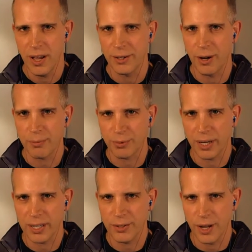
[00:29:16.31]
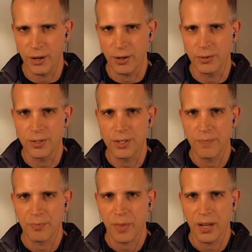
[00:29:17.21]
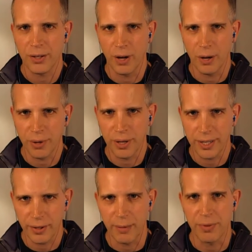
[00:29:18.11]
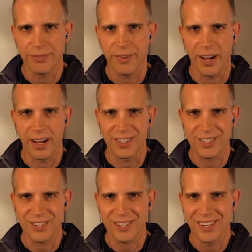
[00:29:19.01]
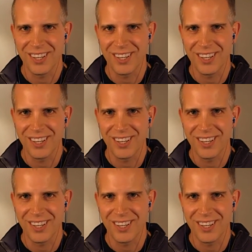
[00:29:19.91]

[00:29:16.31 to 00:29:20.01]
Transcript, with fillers: you're upgrading your nodes, you're upgrading your amplifiers,